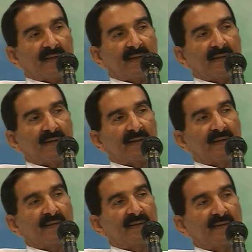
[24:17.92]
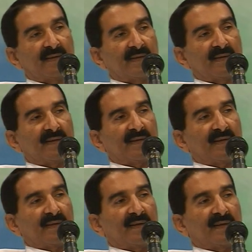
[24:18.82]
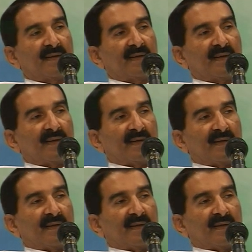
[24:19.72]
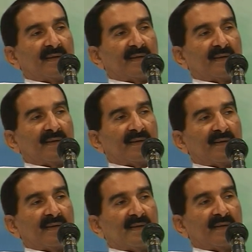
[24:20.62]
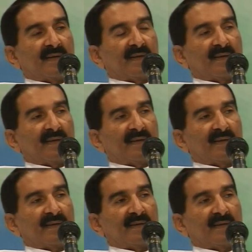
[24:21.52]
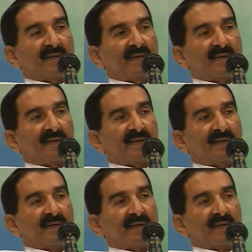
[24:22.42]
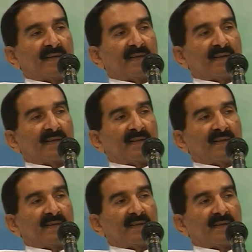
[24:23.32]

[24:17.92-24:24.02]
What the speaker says: Nobody speaks.